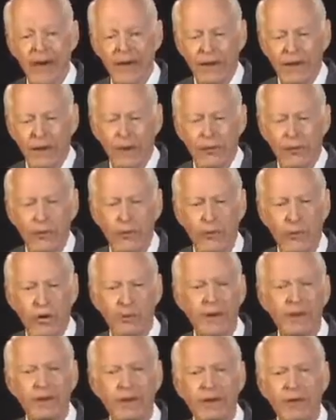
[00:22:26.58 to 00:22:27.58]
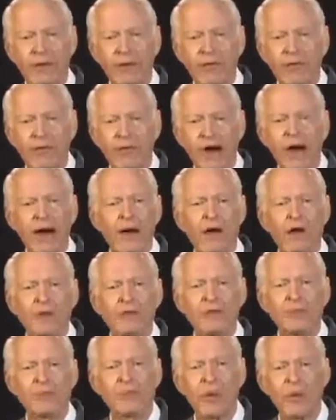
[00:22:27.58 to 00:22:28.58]
I know who wrote it. I
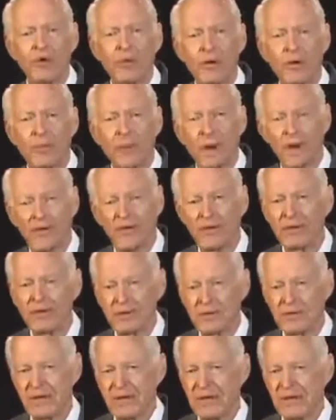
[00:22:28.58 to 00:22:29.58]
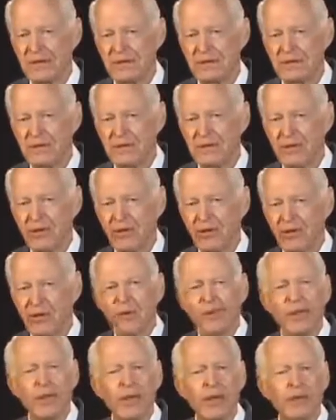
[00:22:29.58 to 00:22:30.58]
heard them talking about these things
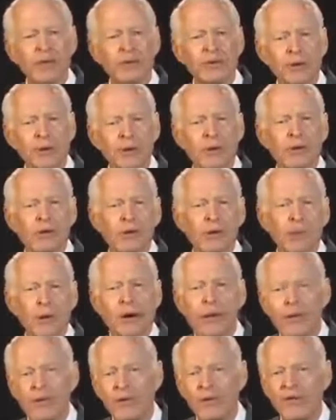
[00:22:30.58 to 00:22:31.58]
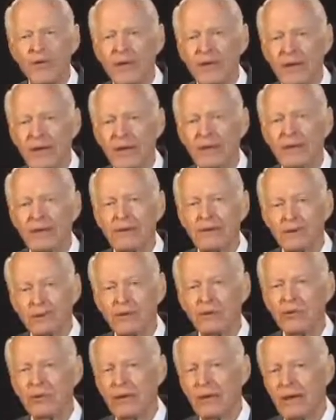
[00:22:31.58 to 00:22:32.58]
when they were talking about what the
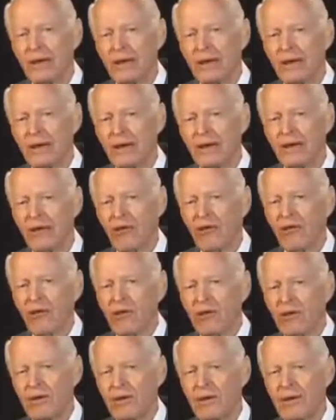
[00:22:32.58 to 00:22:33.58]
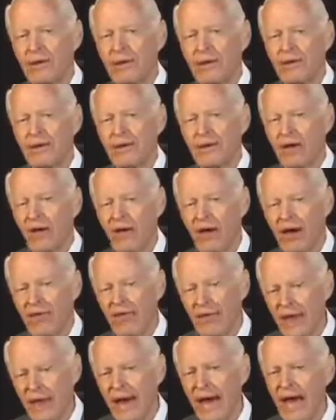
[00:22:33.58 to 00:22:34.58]
elite do and
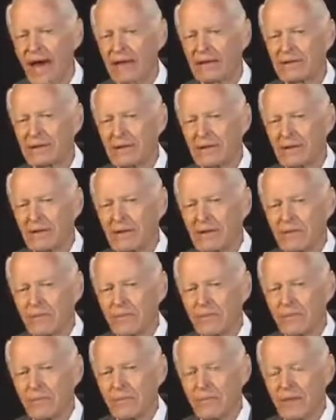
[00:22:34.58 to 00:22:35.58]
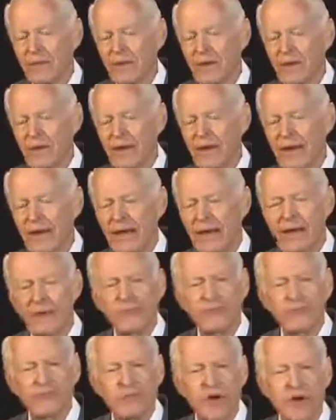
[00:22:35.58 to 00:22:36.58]
how they act. And
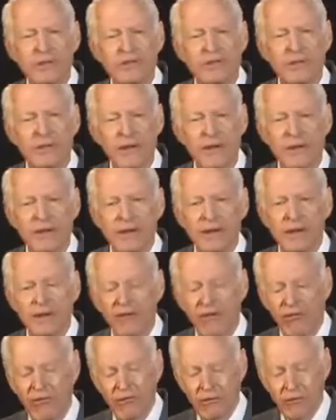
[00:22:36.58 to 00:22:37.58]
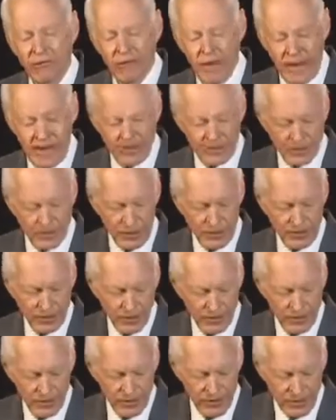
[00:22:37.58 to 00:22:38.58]
I was fascinated. And so I
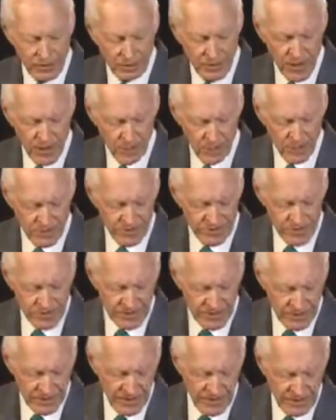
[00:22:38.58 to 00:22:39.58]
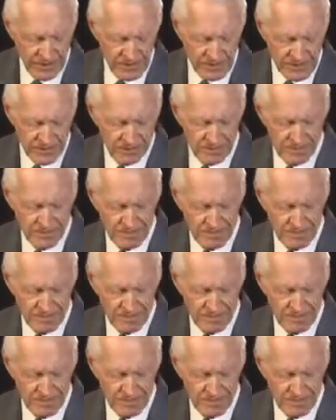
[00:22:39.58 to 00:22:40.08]
told these people, I said, yes,